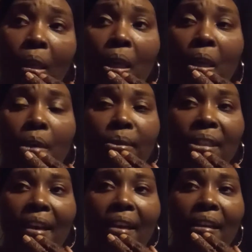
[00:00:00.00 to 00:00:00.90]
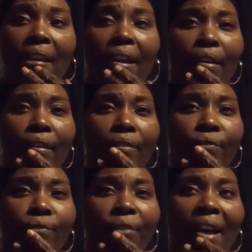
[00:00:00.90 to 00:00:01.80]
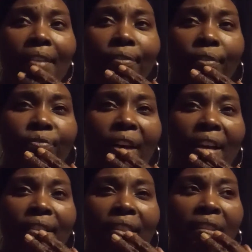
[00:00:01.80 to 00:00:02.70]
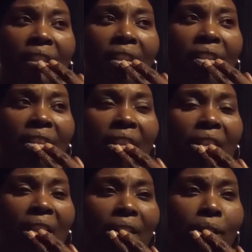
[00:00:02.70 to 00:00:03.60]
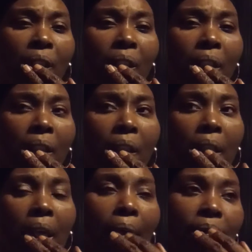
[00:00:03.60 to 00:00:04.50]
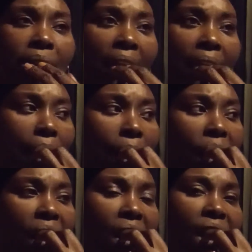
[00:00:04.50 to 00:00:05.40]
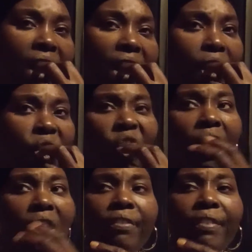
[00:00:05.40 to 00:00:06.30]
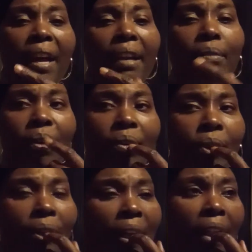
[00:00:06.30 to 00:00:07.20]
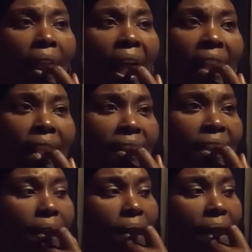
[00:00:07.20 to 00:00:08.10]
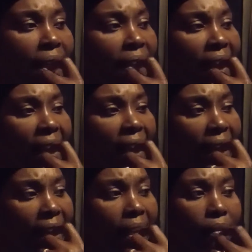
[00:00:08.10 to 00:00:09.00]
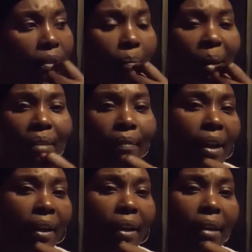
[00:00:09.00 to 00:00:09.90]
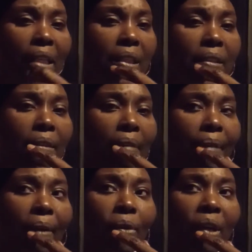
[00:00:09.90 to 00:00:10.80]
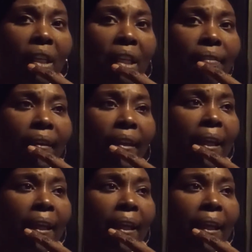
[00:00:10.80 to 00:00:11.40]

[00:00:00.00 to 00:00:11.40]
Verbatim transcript: He was like, five, five sixty, six hundred. I was like, oh, he said, yes. Yeah. Said you can leave it. I can work on. I said, no. I said I ain't got that the money right now. And I said, so I'm not gonna leave it.